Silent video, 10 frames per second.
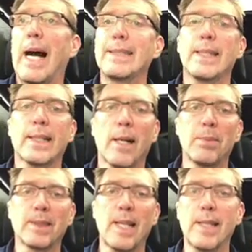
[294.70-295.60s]
I did a
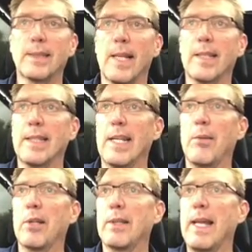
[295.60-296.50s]
couple settings on the
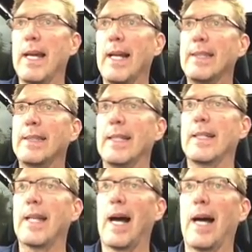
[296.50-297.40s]
camera that I
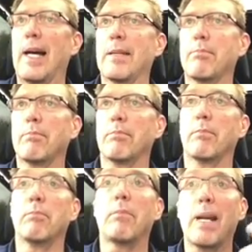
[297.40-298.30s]
did
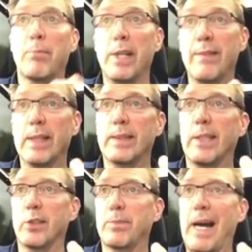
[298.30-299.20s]
on my previous
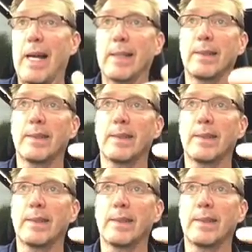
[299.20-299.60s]
EOS bodies,